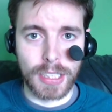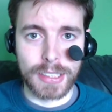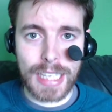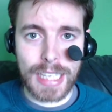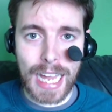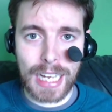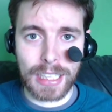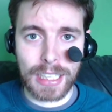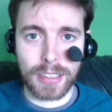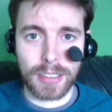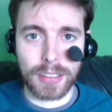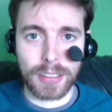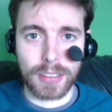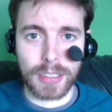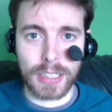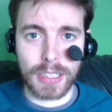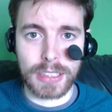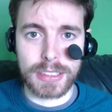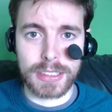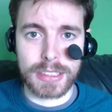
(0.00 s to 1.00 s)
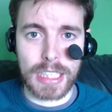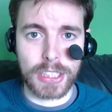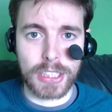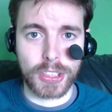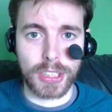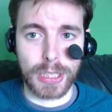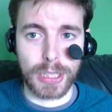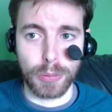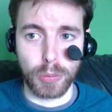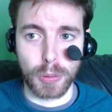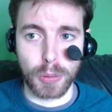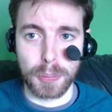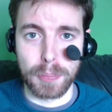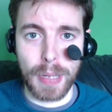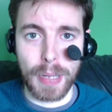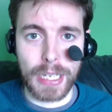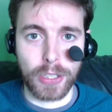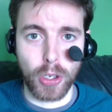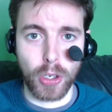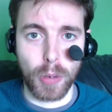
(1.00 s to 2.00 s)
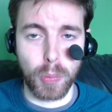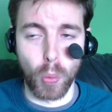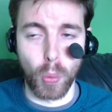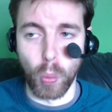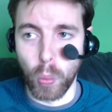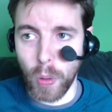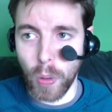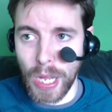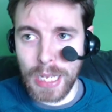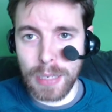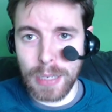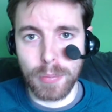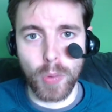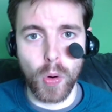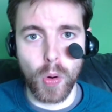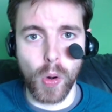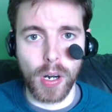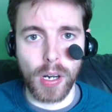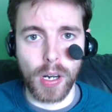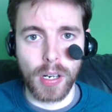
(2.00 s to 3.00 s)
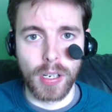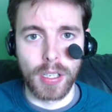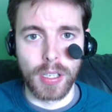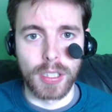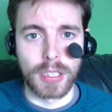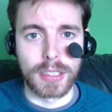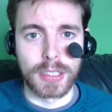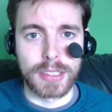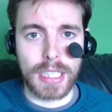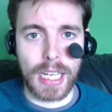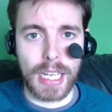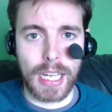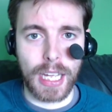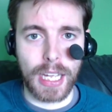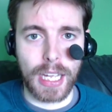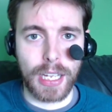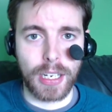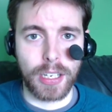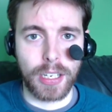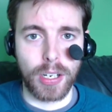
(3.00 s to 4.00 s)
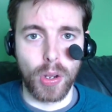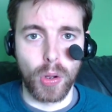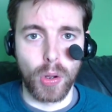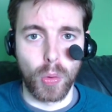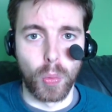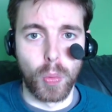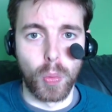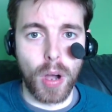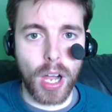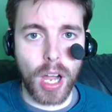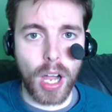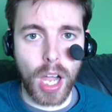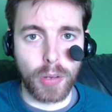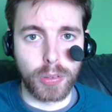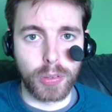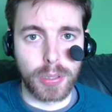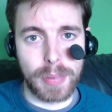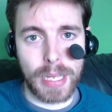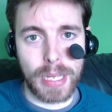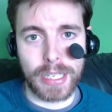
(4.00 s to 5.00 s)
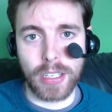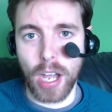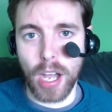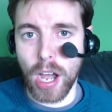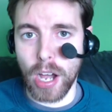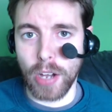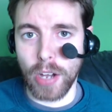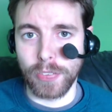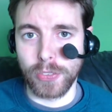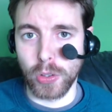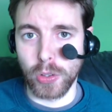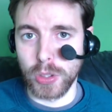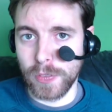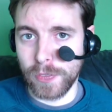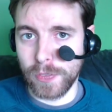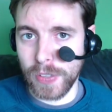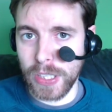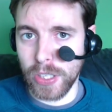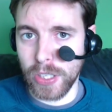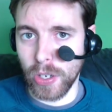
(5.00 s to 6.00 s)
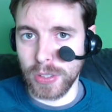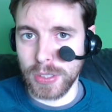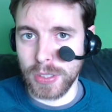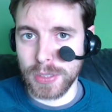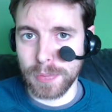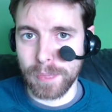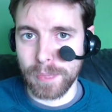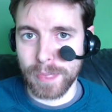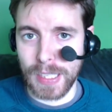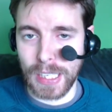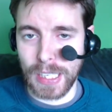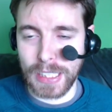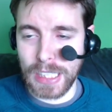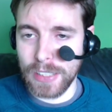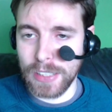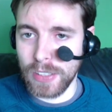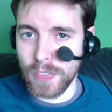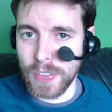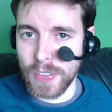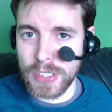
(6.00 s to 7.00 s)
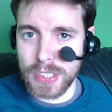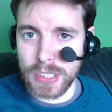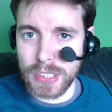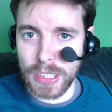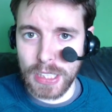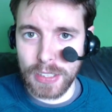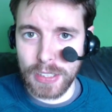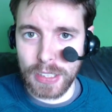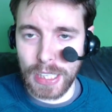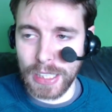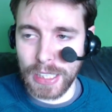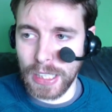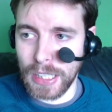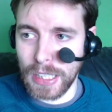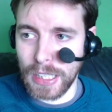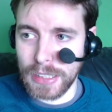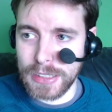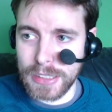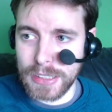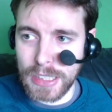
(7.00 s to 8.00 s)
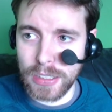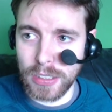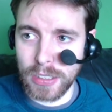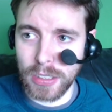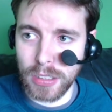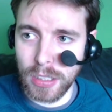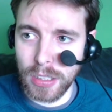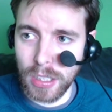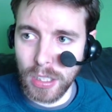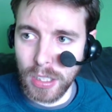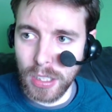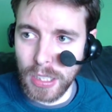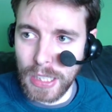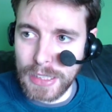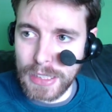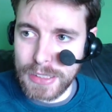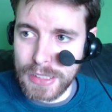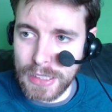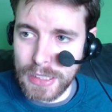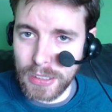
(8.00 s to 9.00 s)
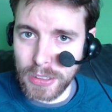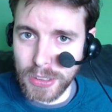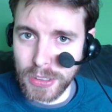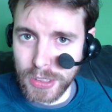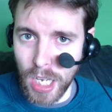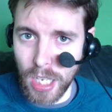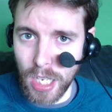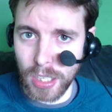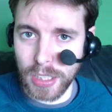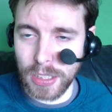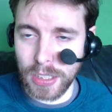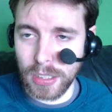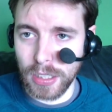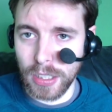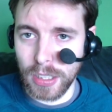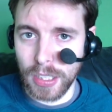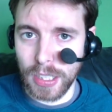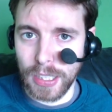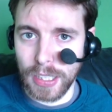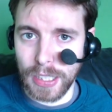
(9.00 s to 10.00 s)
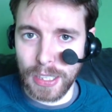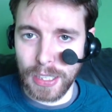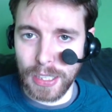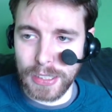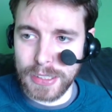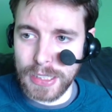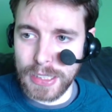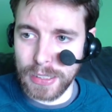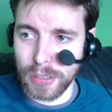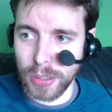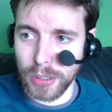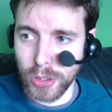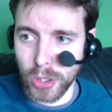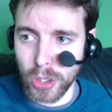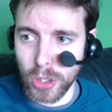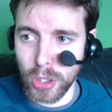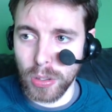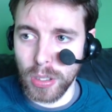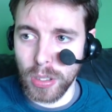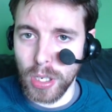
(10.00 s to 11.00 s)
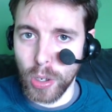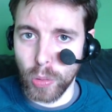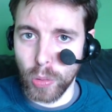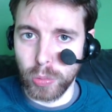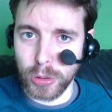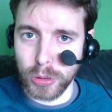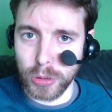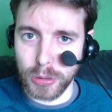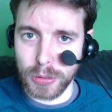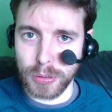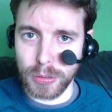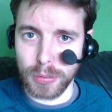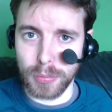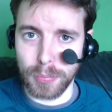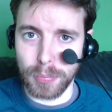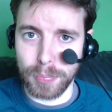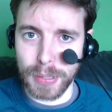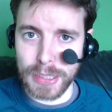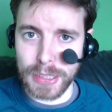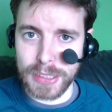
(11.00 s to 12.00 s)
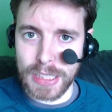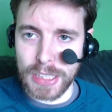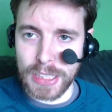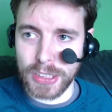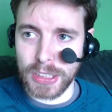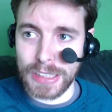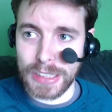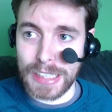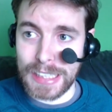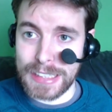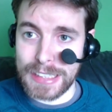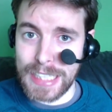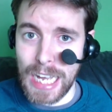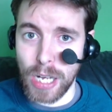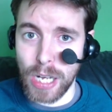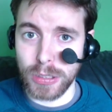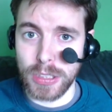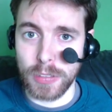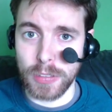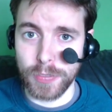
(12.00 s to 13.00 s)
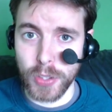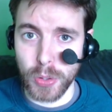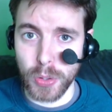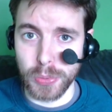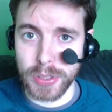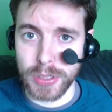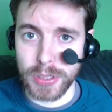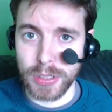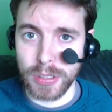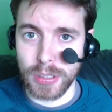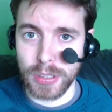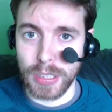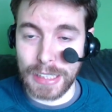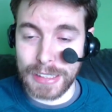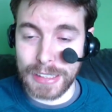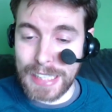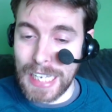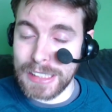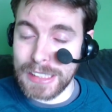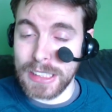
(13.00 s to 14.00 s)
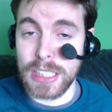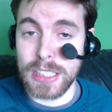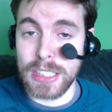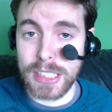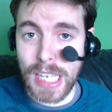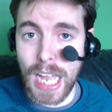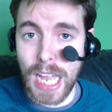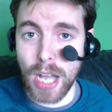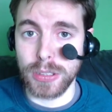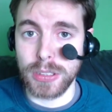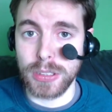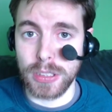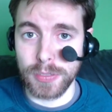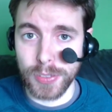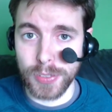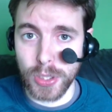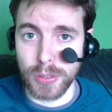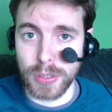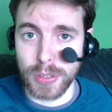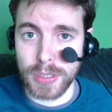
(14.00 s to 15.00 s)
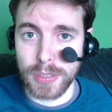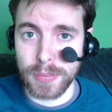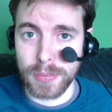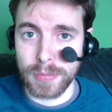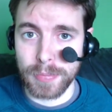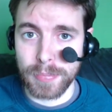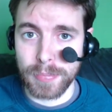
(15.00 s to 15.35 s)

that essentially would make up way more than what I would make off those videos. Like, even if it's like a single dollar, a single euro would be essentially 1,000 views. Like, that's 1,000 views.